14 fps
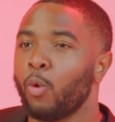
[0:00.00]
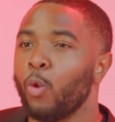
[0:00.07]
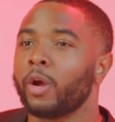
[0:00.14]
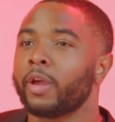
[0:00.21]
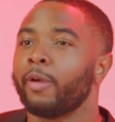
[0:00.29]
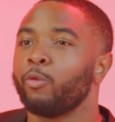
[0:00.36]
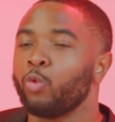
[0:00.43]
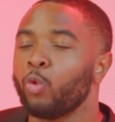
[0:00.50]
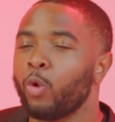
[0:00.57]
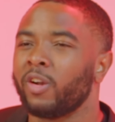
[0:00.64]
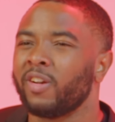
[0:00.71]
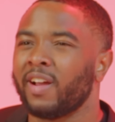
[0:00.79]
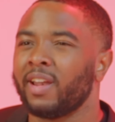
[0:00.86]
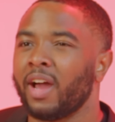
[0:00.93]
or it can
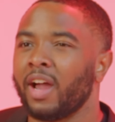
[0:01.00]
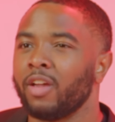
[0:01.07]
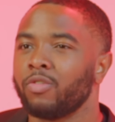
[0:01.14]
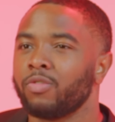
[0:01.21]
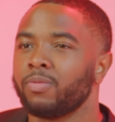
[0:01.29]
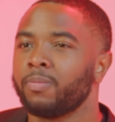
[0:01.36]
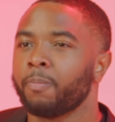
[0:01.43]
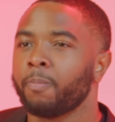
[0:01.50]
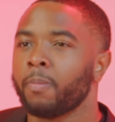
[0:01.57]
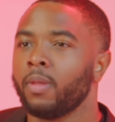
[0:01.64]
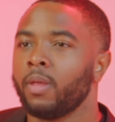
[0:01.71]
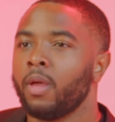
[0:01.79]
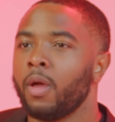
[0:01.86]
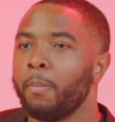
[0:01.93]
ruin our life.
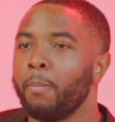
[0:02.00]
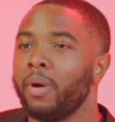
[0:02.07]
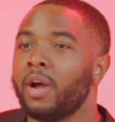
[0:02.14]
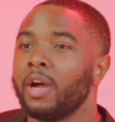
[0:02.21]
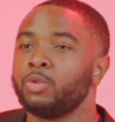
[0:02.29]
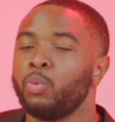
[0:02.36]
Because